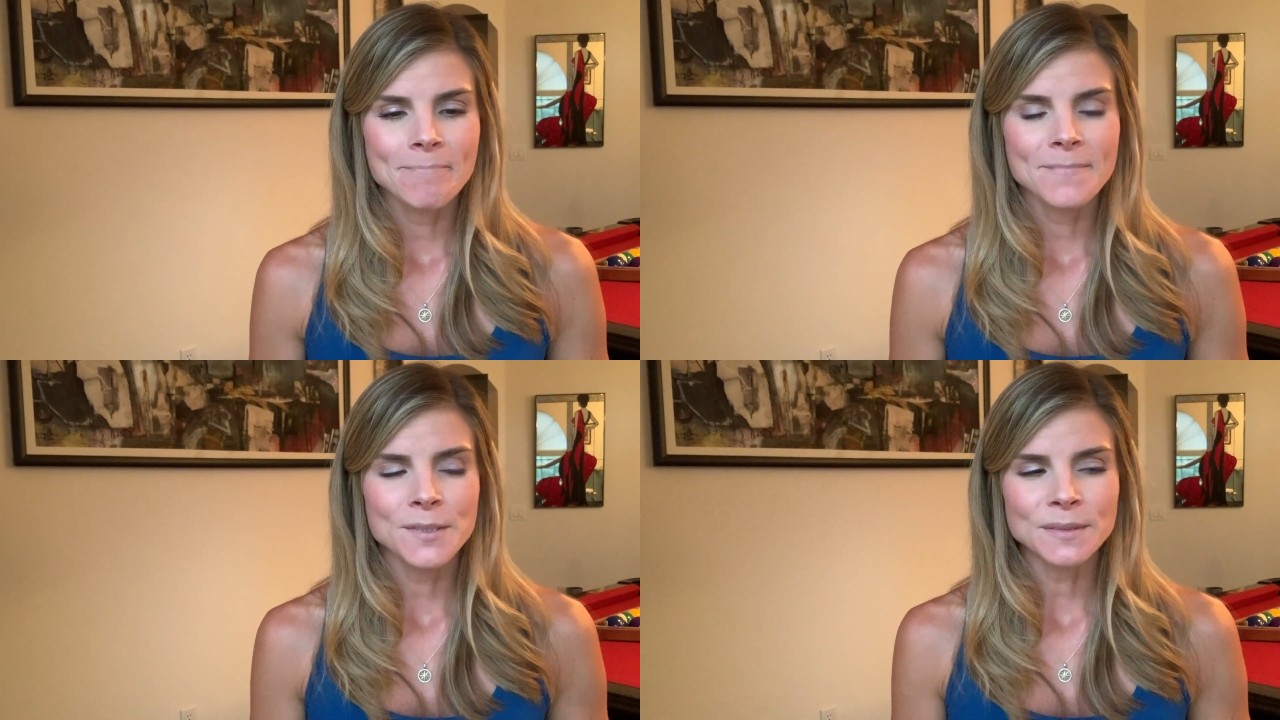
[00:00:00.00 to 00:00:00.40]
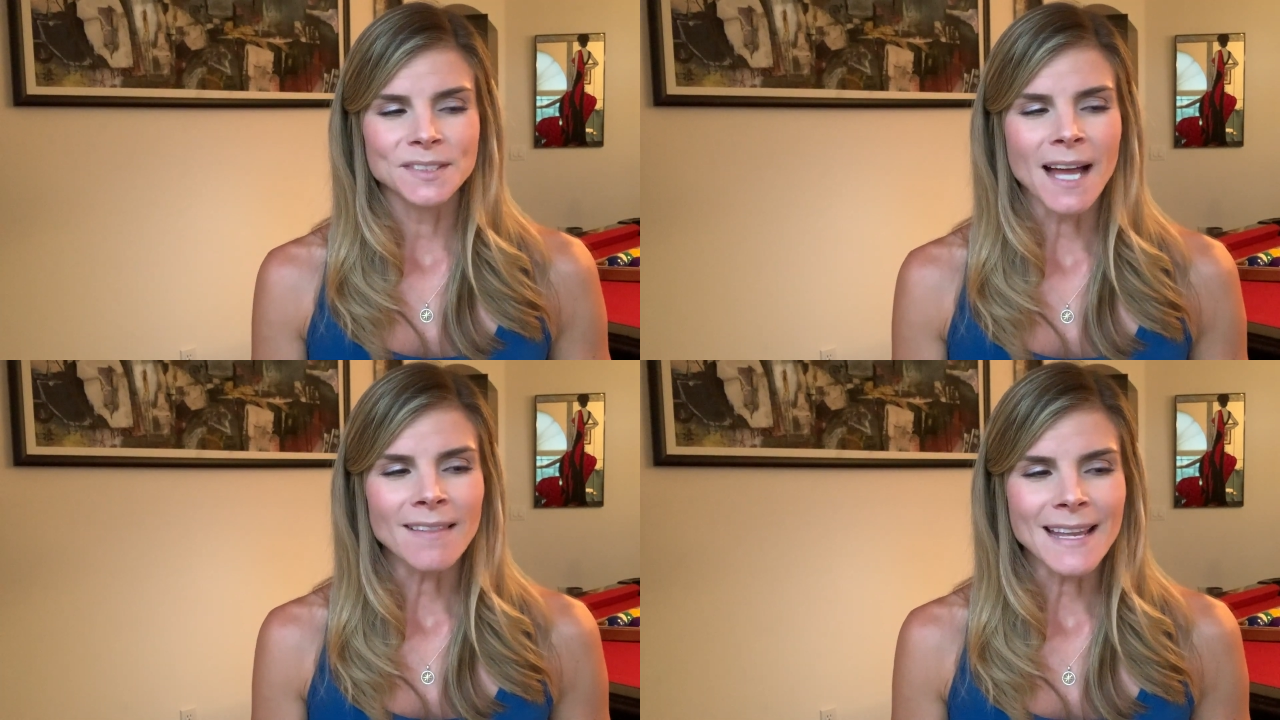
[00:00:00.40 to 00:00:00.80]
So it's
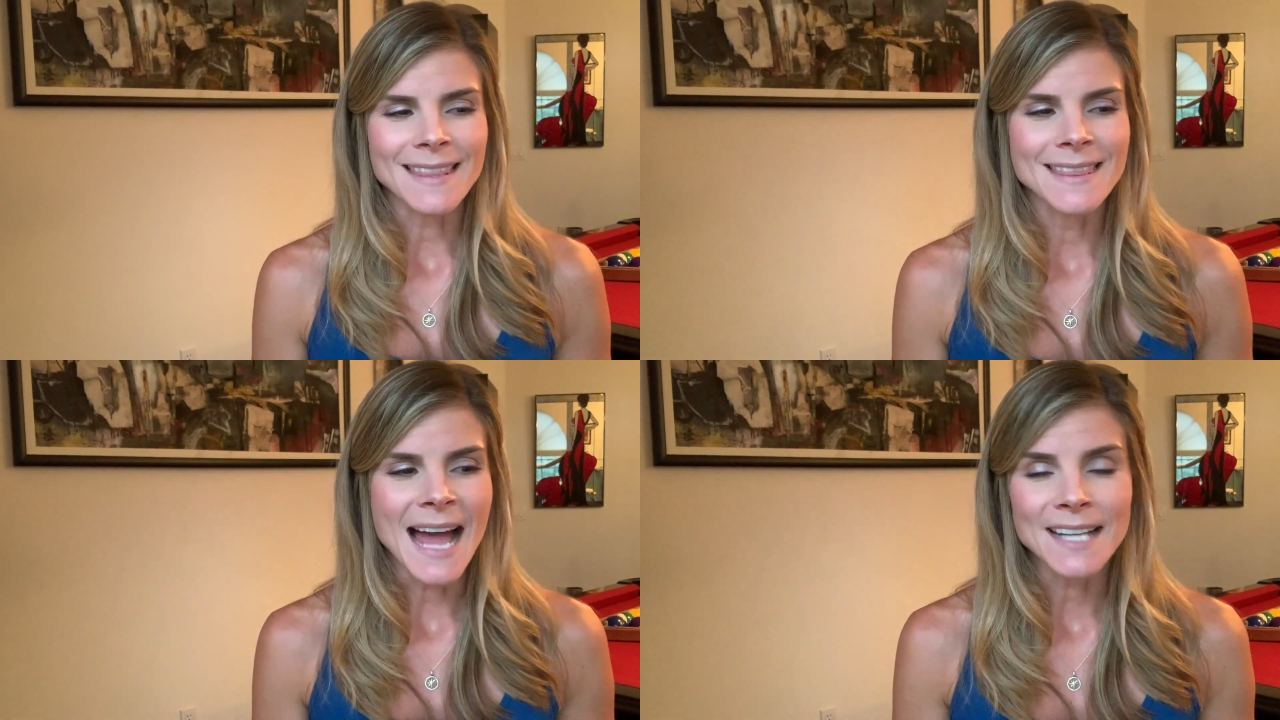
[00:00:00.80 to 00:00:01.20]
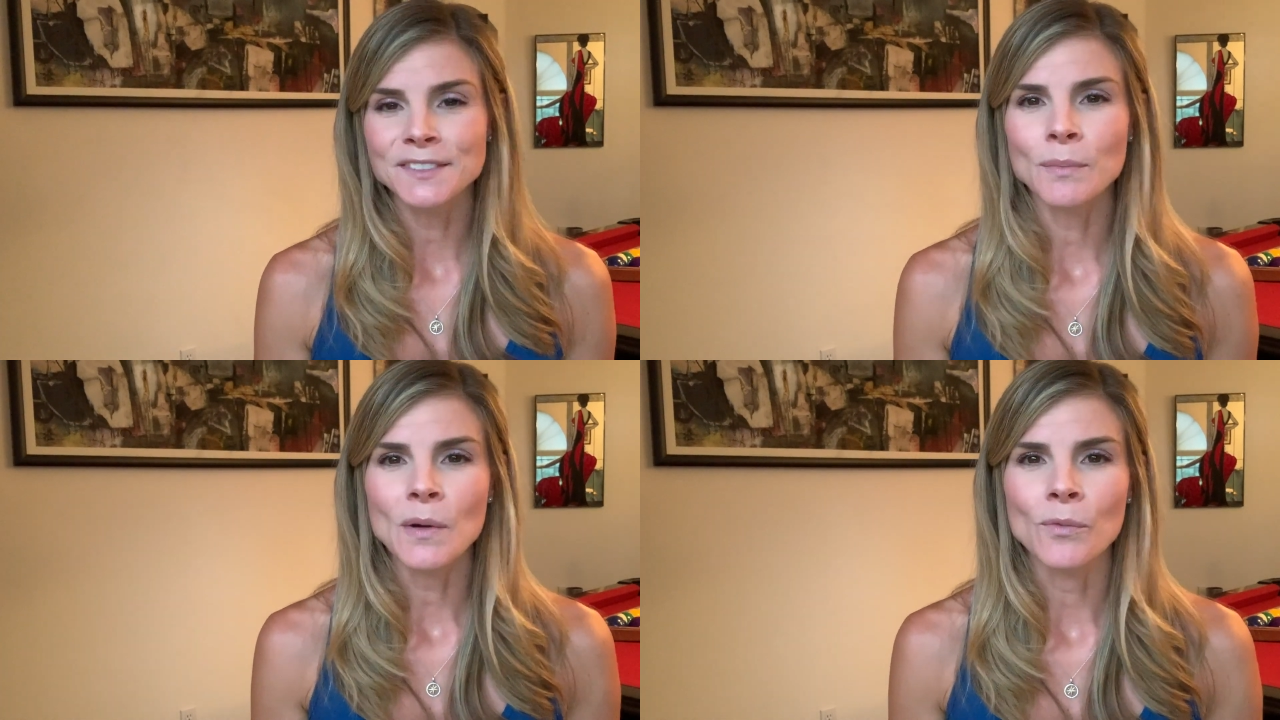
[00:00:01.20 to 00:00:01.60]
not like that's
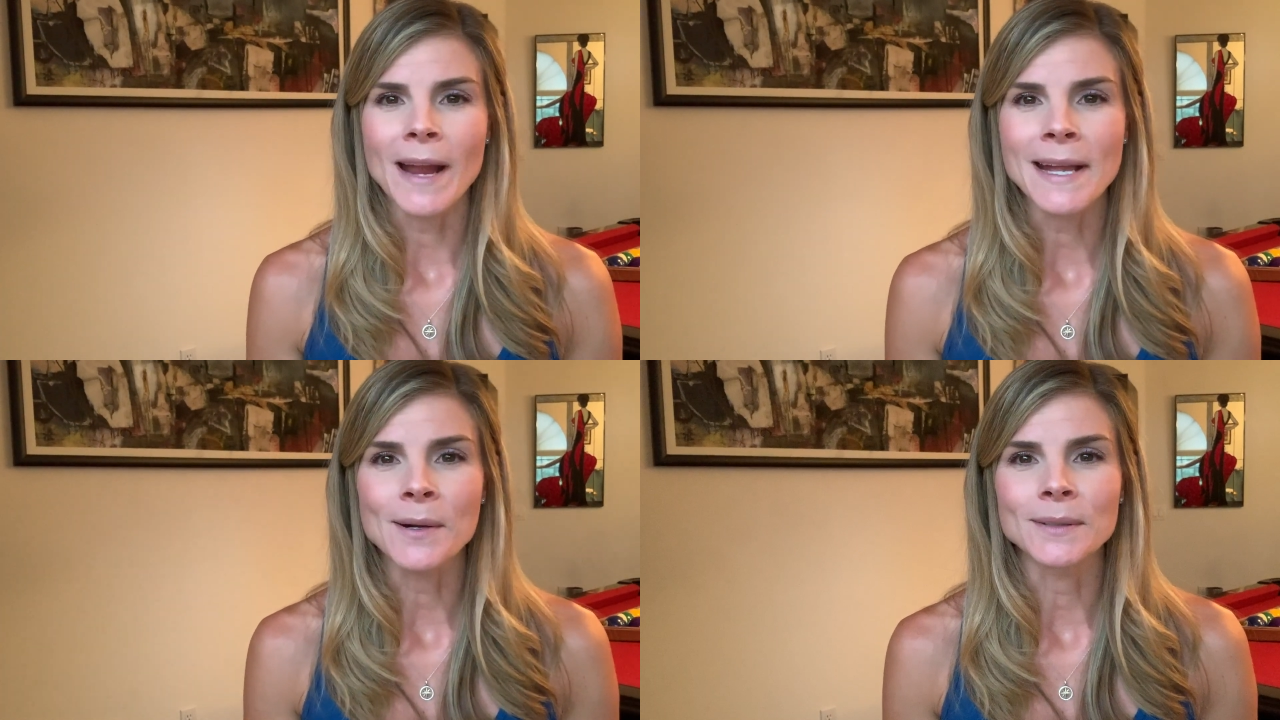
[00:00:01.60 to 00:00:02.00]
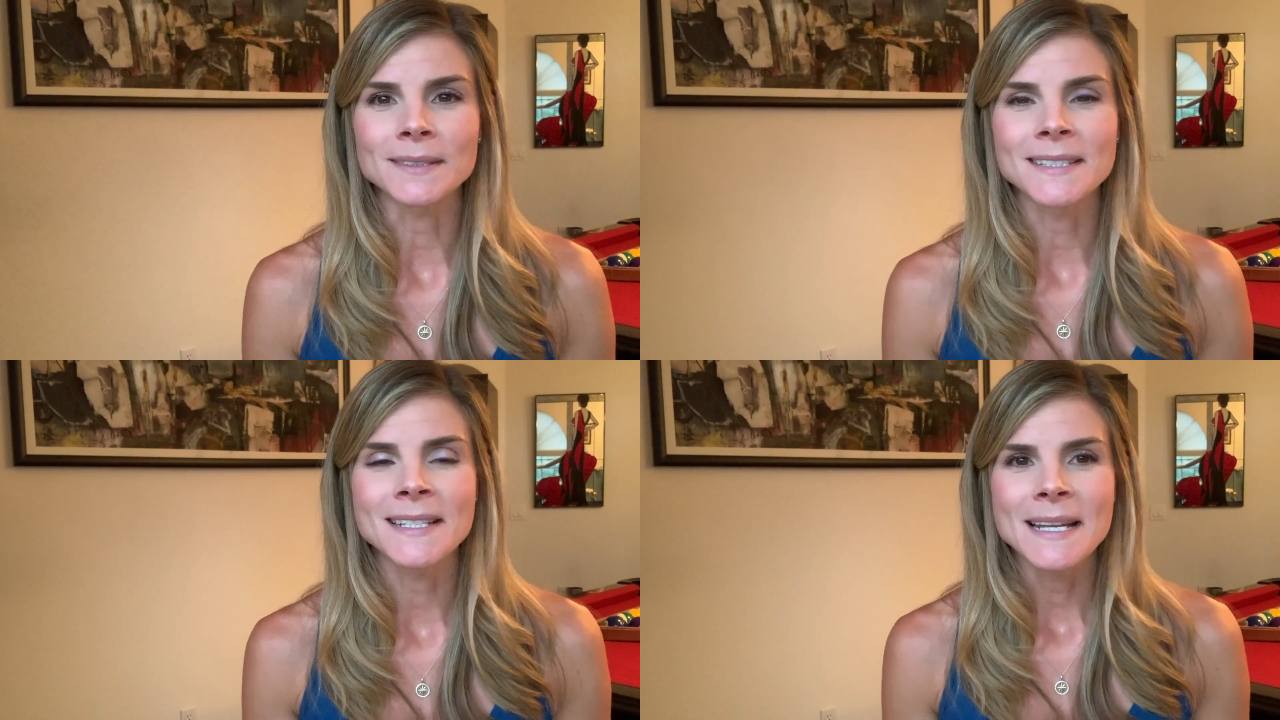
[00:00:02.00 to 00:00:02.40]
what rankled.